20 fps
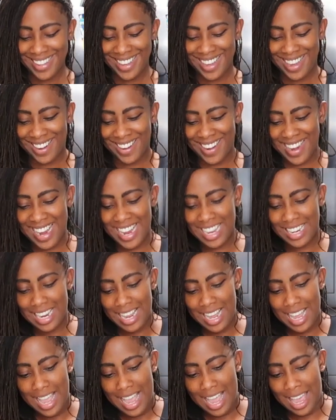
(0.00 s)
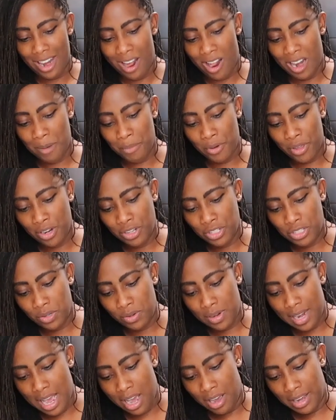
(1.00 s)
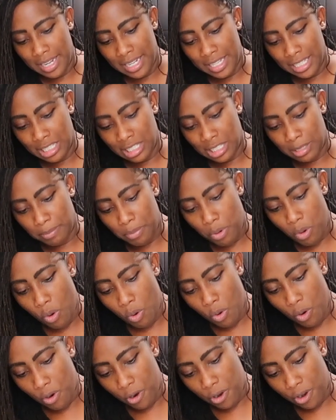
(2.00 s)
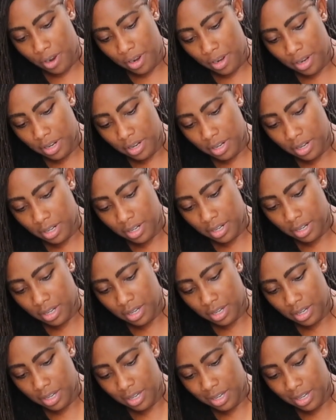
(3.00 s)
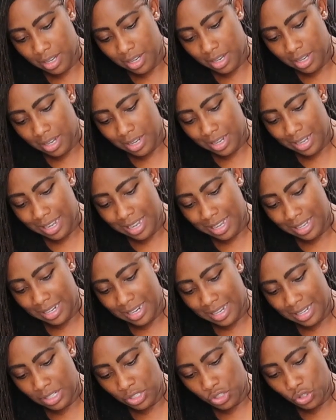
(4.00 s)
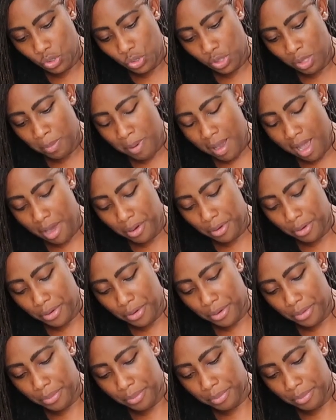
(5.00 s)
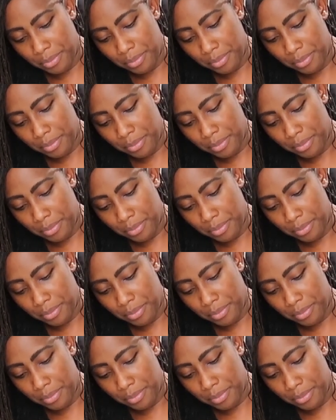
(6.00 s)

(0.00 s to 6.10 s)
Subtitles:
All right. And all I'm going to do now is pour it into the bottle.